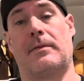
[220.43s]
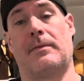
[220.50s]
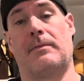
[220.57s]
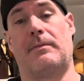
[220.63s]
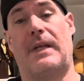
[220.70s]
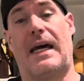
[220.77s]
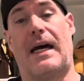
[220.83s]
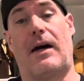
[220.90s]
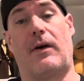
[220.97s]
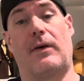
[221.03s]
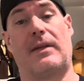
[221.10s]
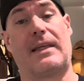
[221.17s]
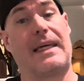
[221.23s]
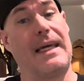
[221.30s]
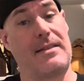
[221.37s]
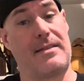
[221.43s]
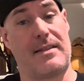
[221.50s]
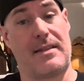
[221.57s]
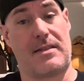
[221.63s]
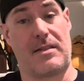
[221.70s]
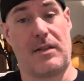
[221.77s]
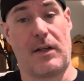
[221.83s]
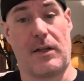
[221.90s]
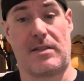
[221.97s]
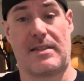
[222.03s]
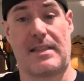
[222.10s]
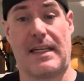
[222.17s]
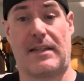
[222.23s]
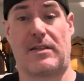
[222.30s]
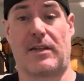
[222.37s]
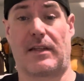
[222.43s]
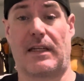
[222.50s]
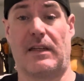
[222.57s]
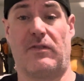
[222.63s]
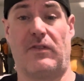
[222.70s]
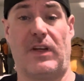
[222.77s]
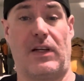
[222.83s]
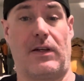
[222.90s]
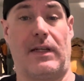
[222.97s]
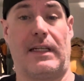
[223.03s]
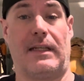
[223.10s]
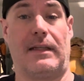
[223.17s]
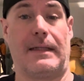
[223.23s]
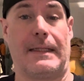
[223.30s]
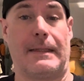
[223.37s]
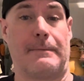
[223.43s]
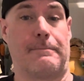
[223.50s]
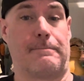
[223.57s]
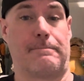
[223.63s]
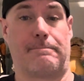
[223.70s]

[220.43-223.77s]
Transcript: Now, in the case of this nurse, they took it very